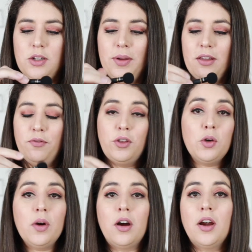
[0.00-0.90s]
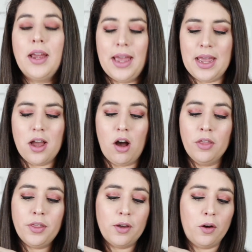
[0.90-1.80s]
So if you are a
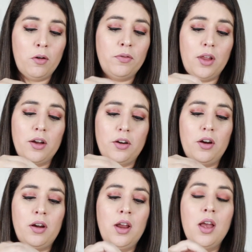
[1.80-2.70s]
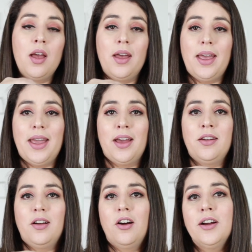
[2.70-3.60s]
on-the-go vlogger
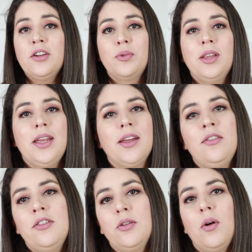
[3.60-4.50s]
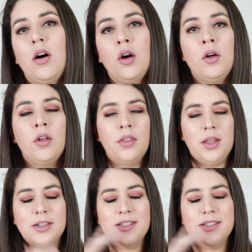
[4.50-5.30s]
and aren't really into all the